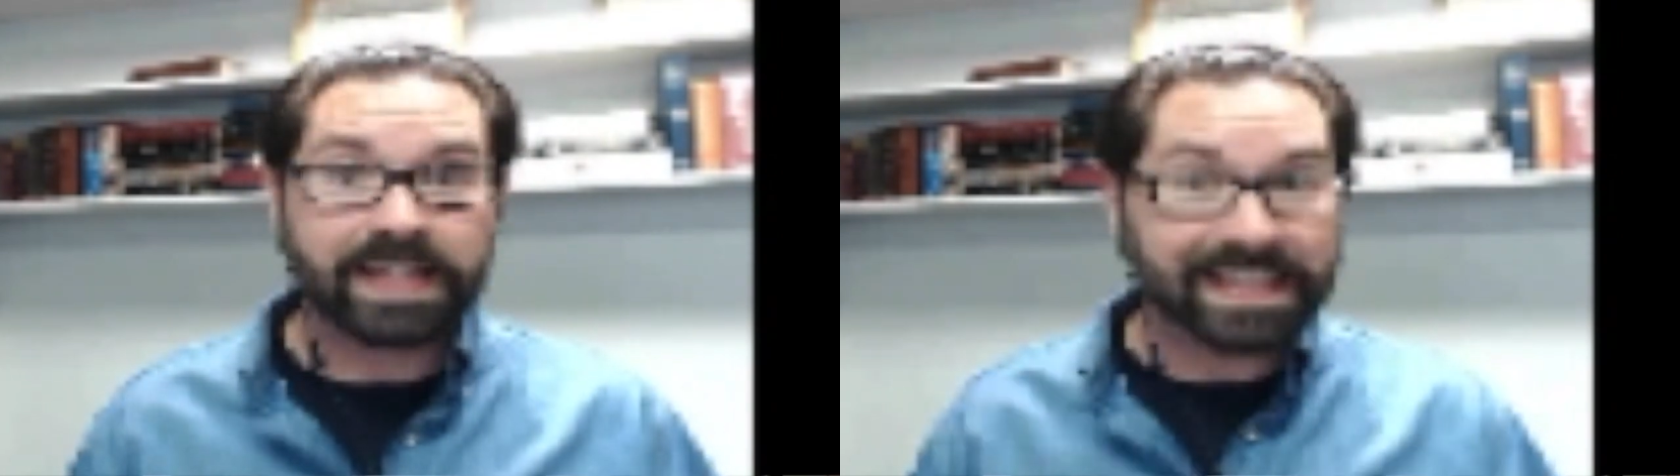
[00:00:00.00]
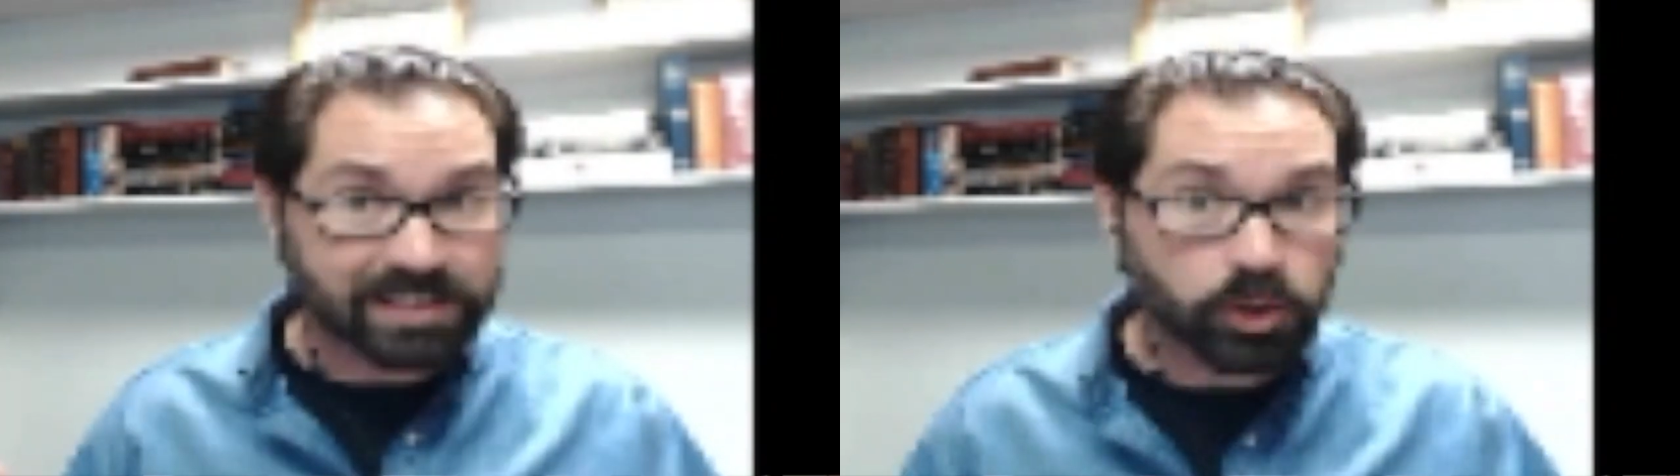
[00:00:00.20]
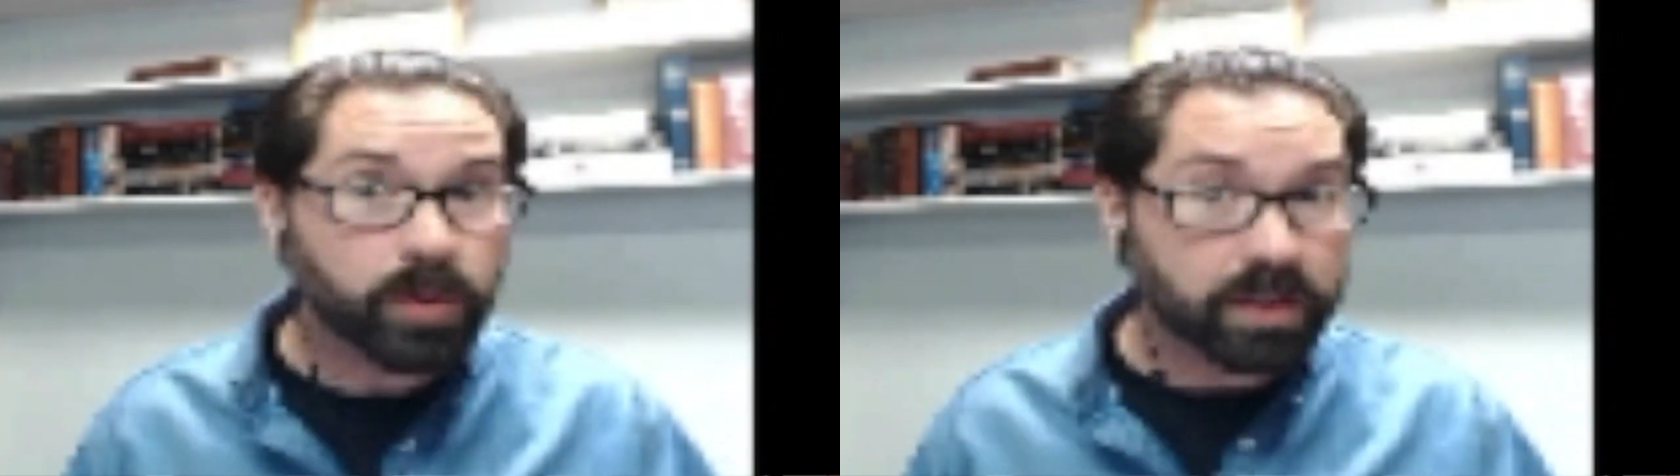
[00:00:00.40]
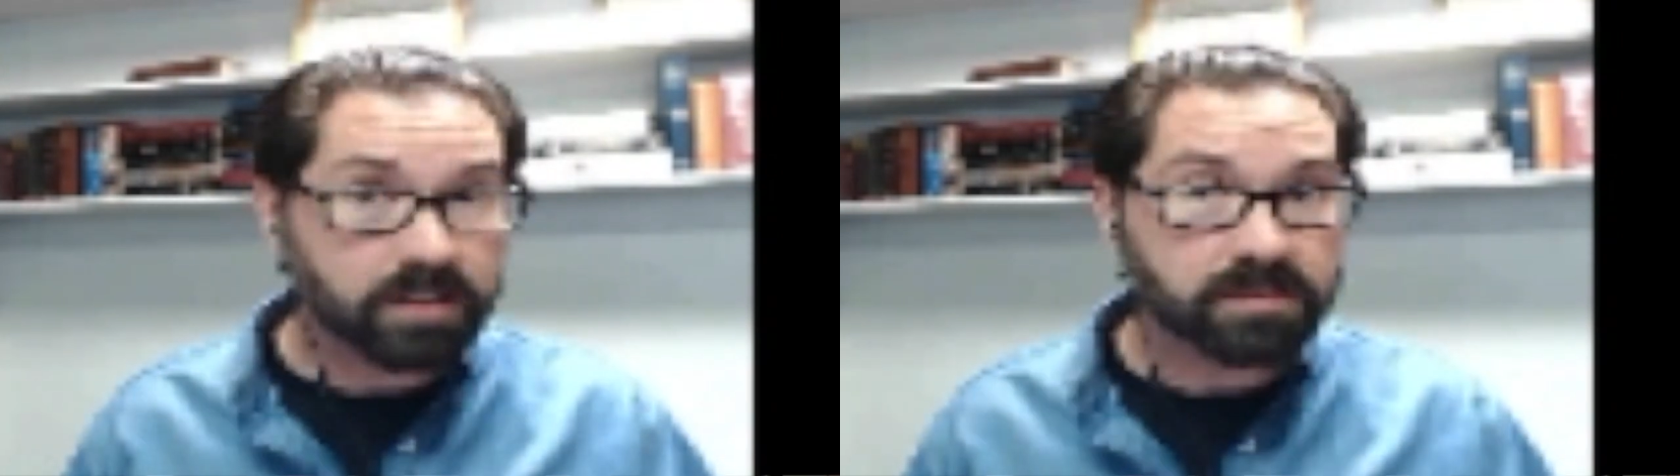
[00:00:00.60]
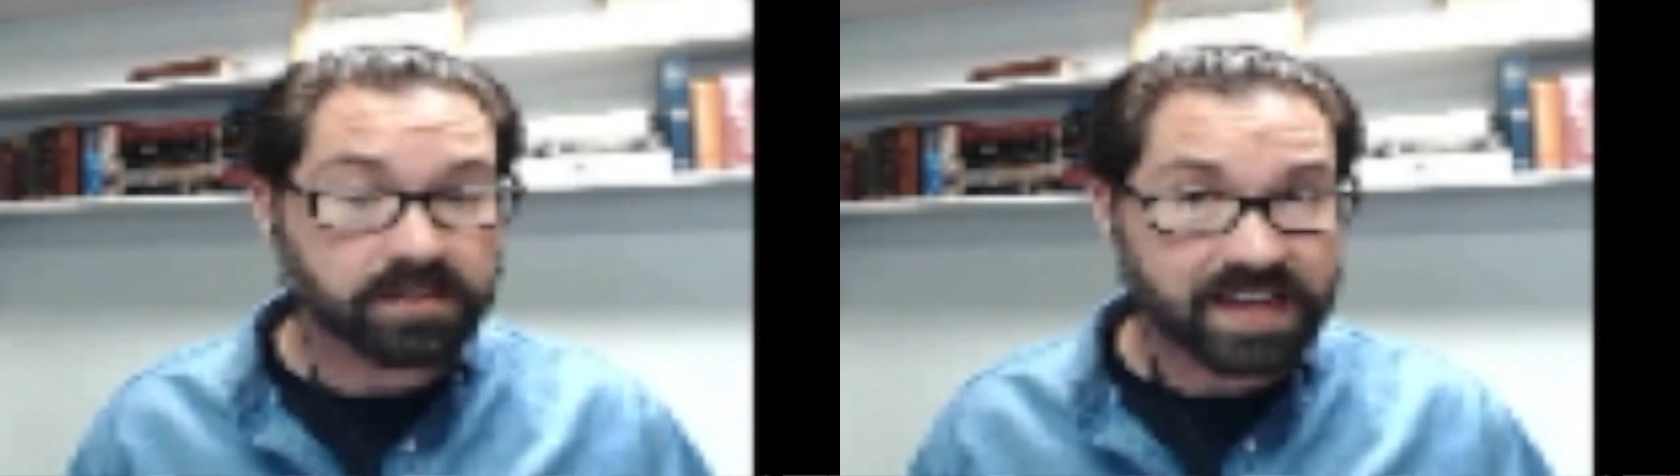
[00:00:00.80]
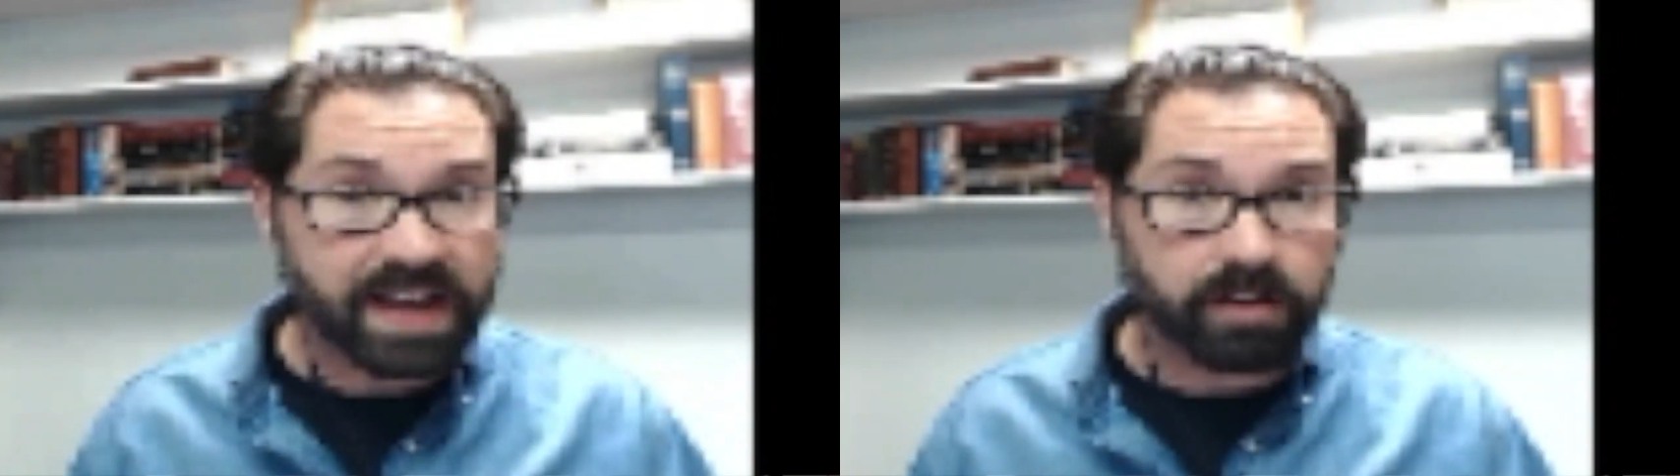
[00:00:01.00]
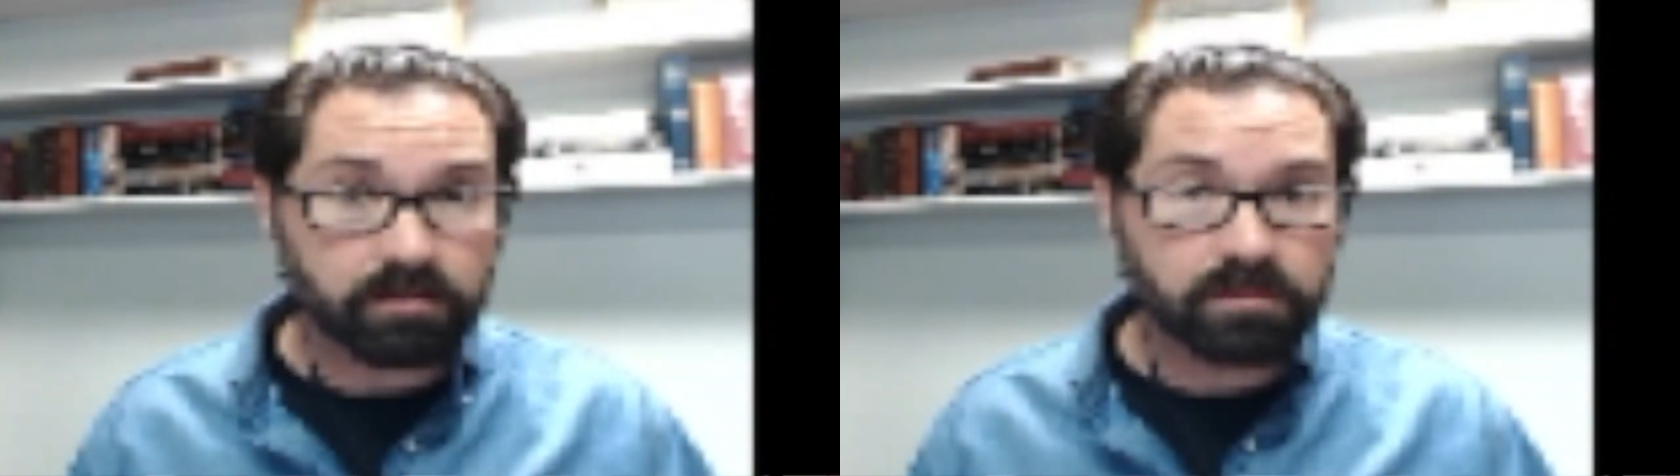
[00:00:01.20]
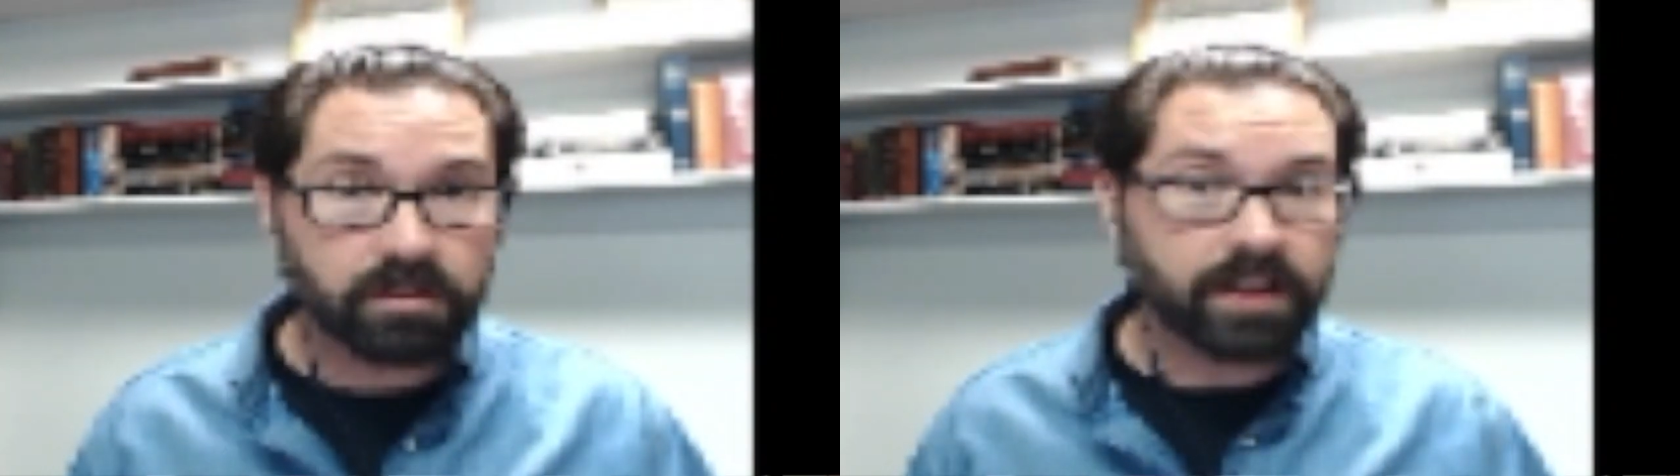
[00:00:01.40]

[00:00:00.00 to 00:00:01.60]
He's doing these things now.